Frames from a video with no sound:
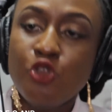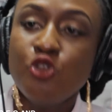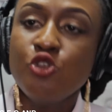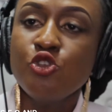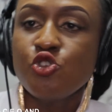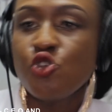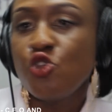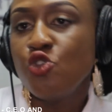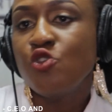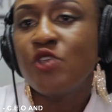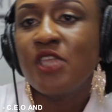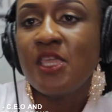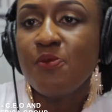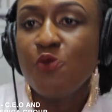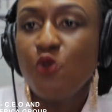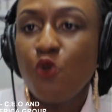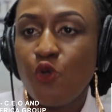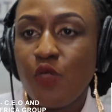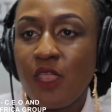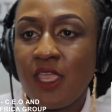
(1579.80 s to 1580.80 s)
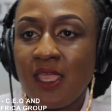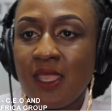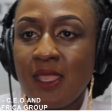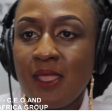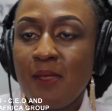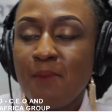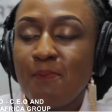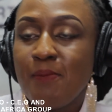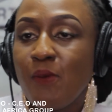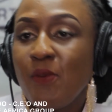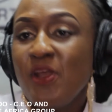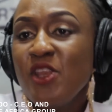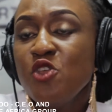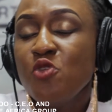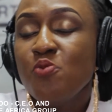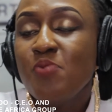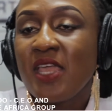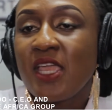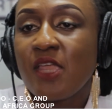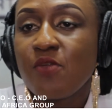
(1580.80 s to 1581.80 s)
So you keep going. But when
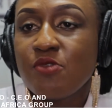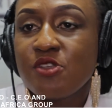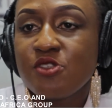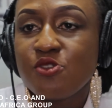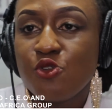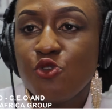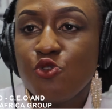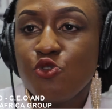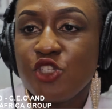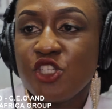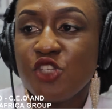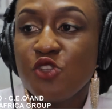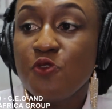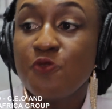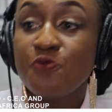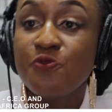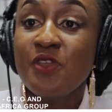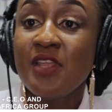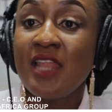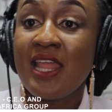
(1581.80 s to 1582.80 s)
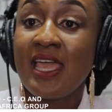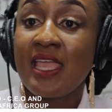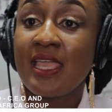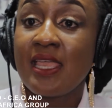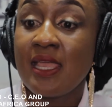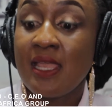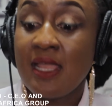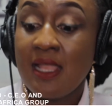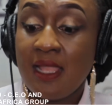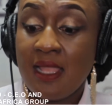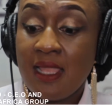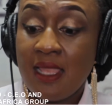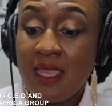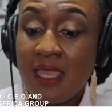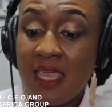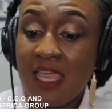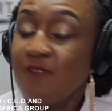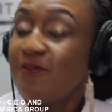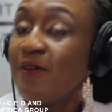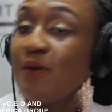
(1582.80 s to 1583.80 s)
you make a resolution, you feel like,
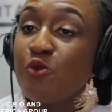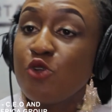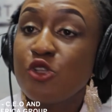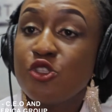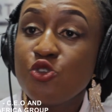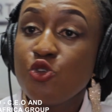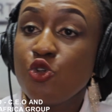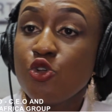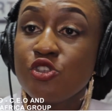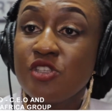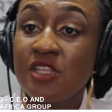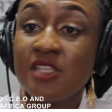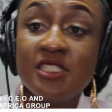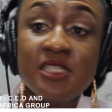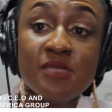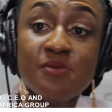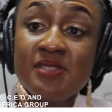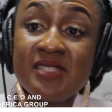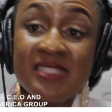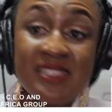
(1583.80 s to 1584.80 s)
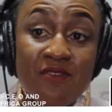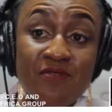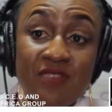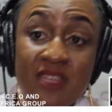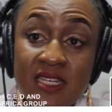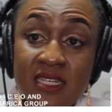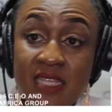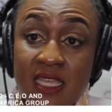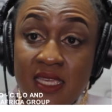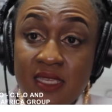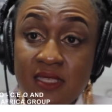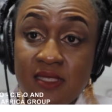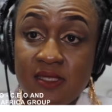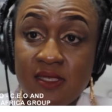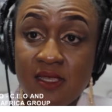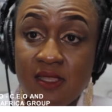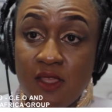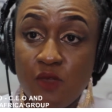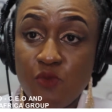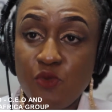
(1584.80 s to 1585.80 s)
if I'm going to go to the gym 7
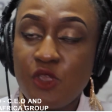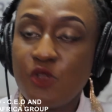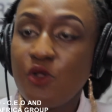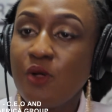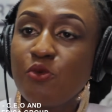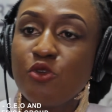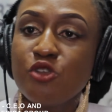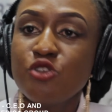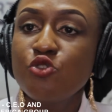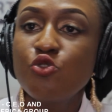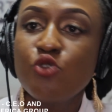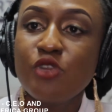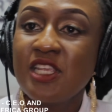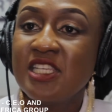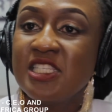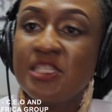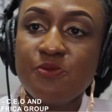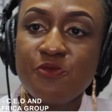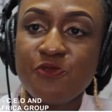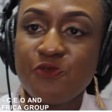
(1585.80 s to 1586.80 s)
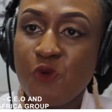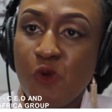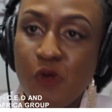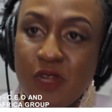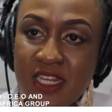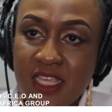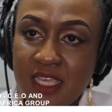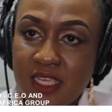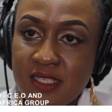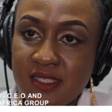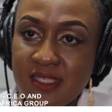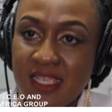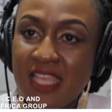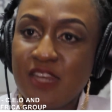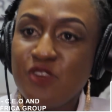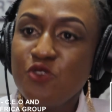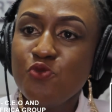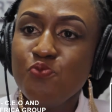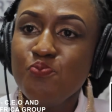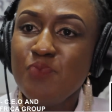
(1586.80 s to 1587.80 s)
days in the week, I'm going to go to the gym 4 days,
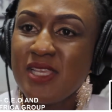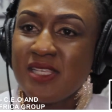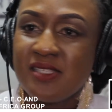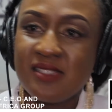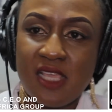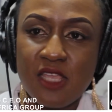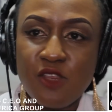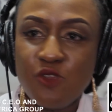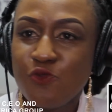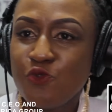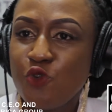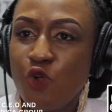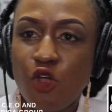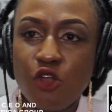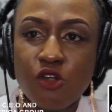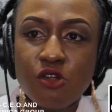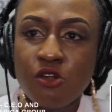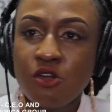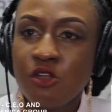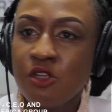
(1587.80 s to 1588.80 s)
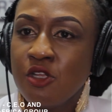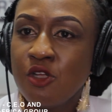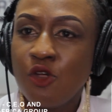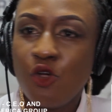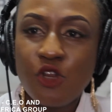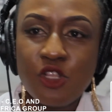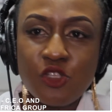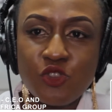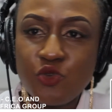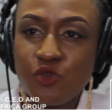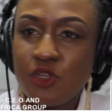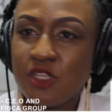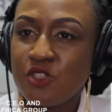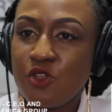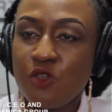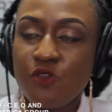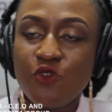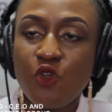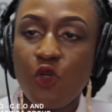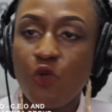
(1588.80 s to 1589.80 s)
and you miss, and you've gone only 2 days,
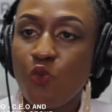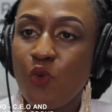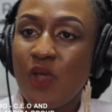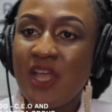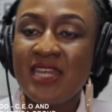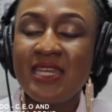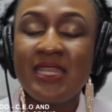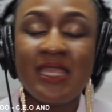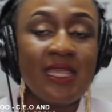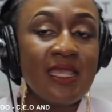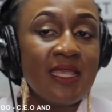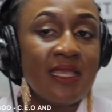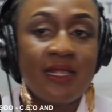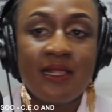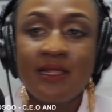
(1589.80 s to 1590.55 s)
or you've gone 1 day,